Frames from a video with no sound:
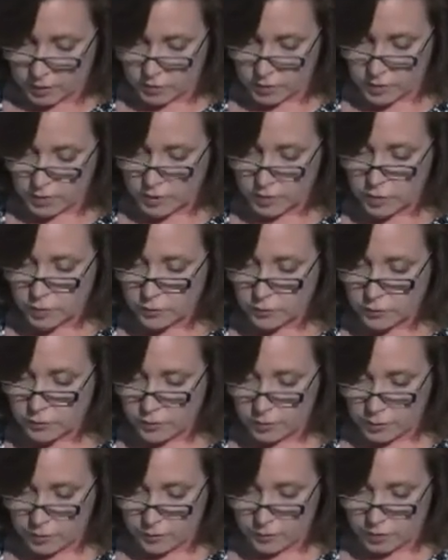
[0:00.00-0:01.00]
So as I told you,
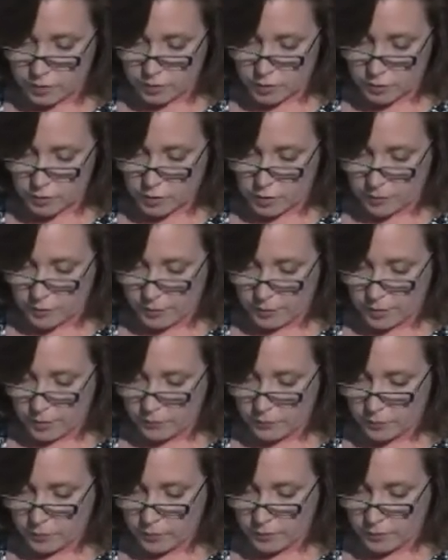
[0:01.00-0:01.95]
the Hermitage was open every